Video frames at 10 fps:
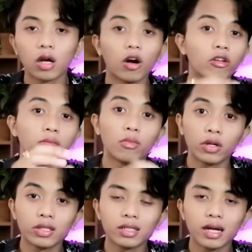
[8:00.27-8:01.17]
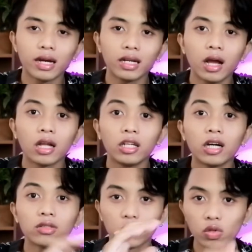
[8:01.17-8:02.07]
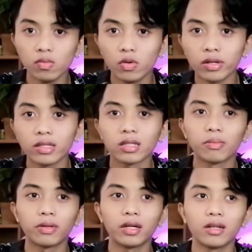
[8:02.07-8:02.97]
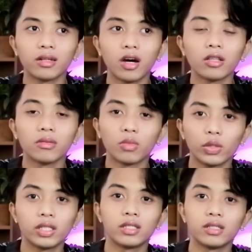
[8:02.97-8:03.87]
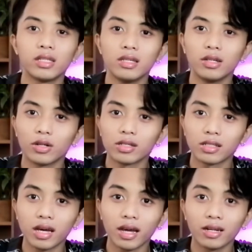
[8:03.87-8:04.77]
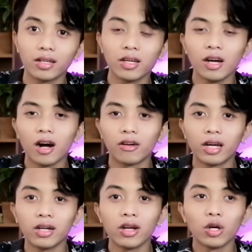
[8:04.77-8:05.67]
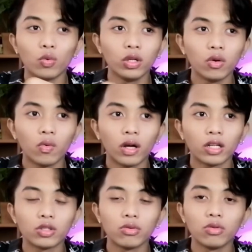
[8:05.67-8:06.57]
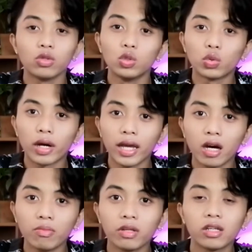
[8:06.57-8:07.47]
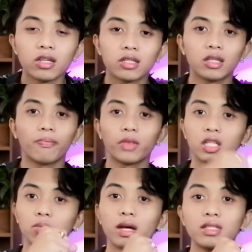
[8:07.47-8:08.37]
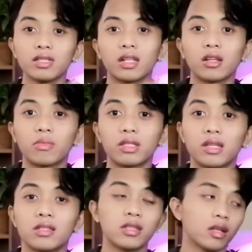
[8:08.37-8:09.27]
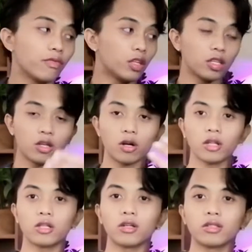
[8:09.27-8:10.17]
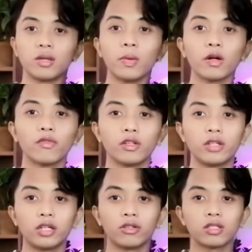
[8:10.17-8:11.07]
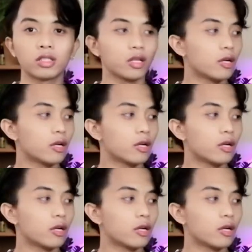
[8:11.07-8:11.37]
on the moist side, not too moist, but on the moistier side. All right, we don't want it to dry out, because this plant is a little bit sensitive than your other typical philodendrons.